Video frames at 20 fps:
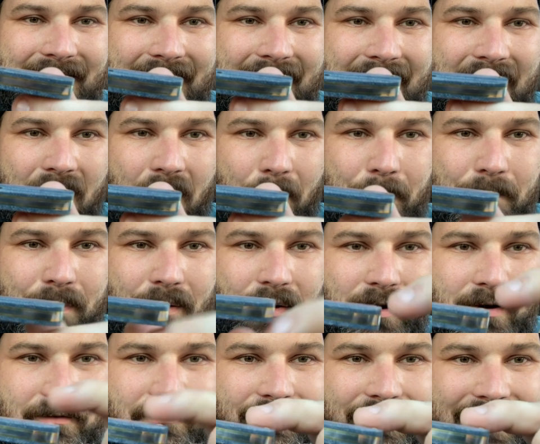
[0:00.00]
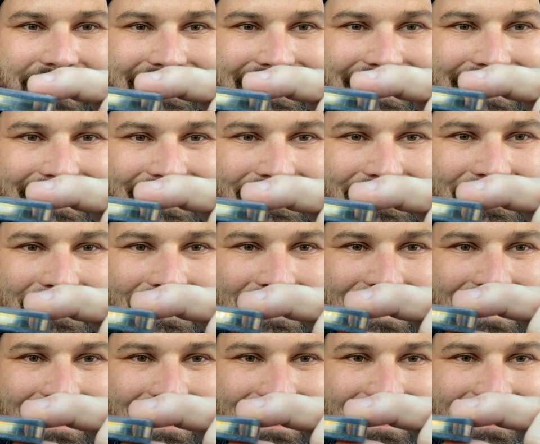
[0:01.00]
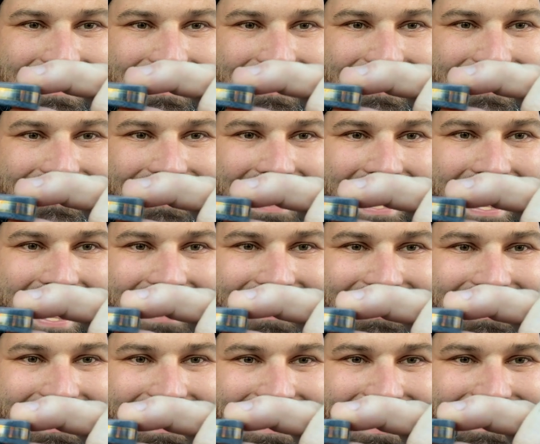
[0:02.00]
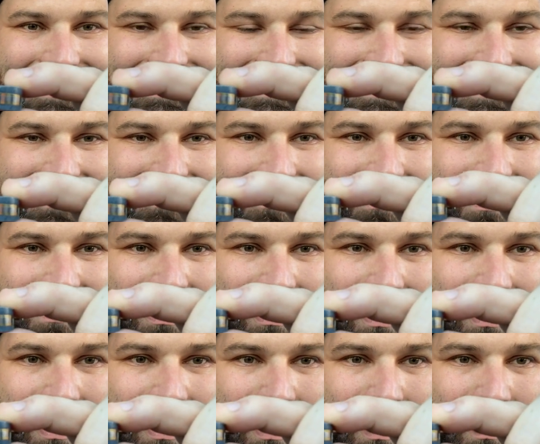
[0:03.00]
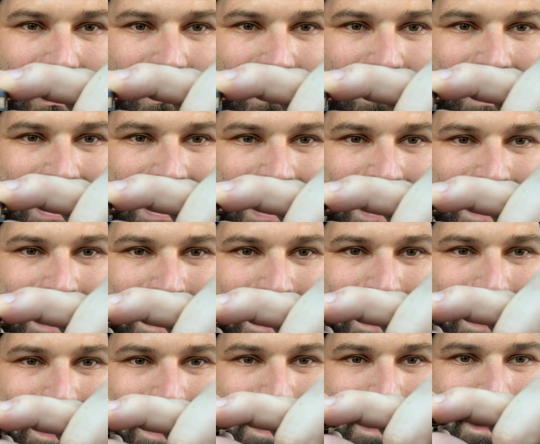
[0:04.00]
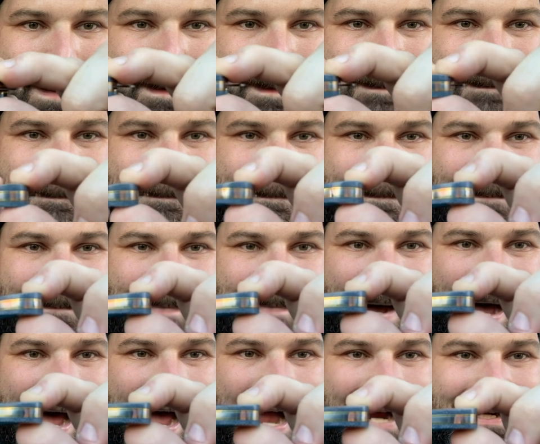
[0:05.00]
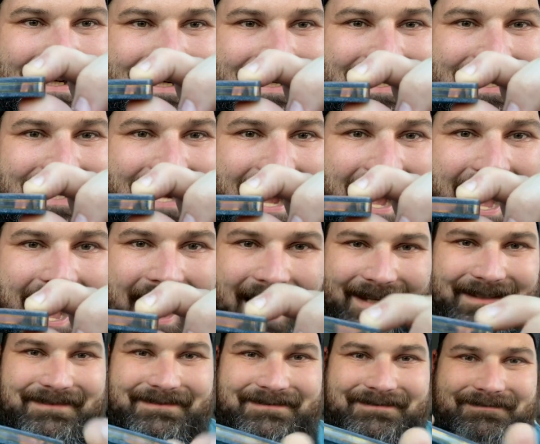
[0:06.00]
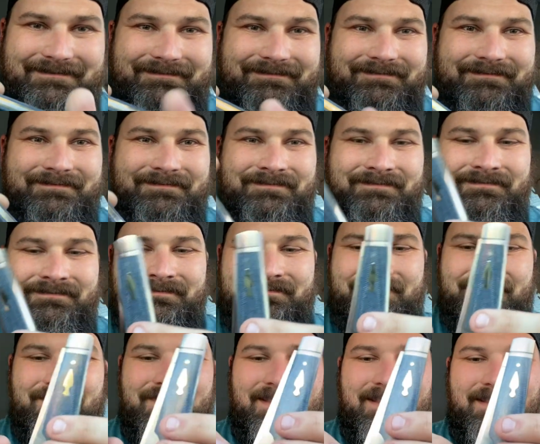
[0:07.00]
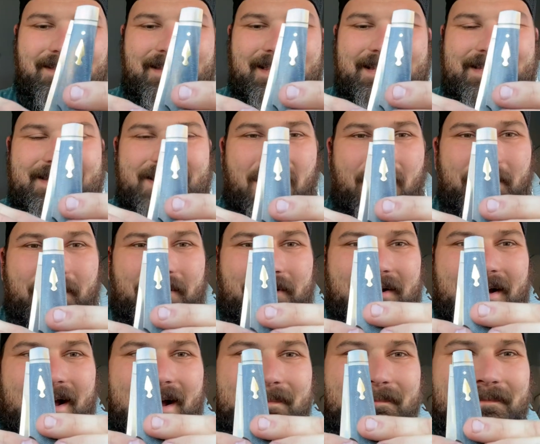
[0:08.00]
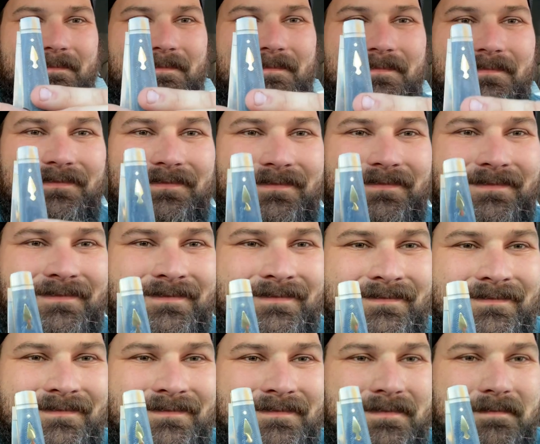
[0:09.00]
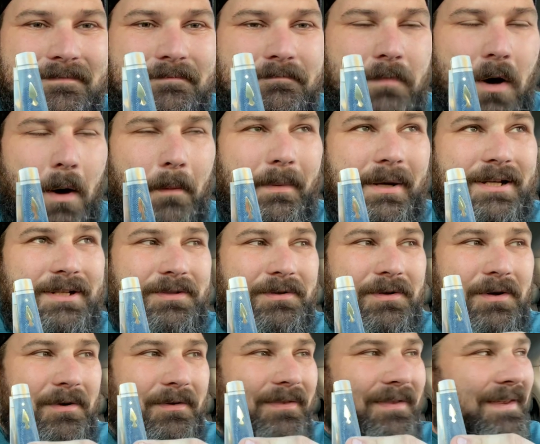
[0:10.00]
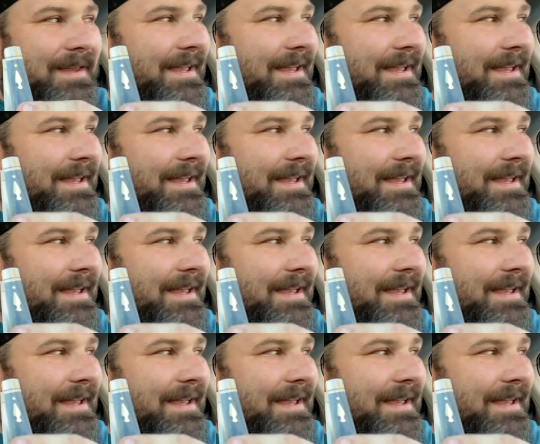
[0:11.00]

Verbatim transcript: how perfect that is. Oh my God. Let's open her up. Moment of truth.